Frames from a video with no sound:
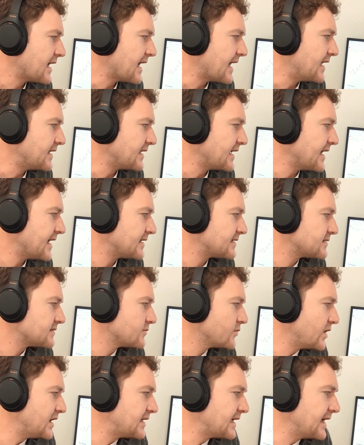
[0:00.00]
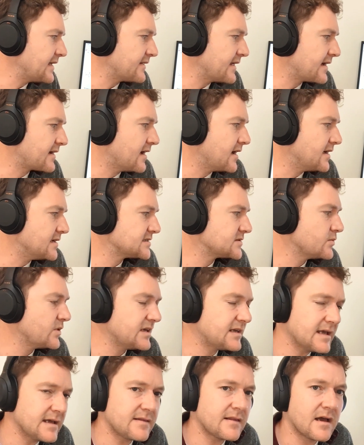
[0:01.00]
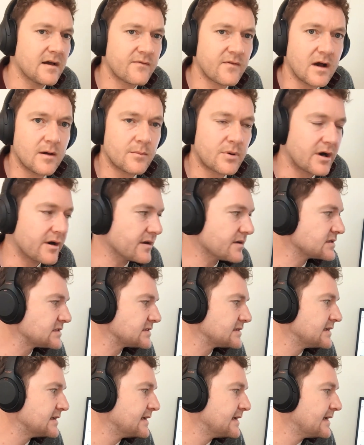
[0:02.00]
And yet we take their cars and we take their farm products.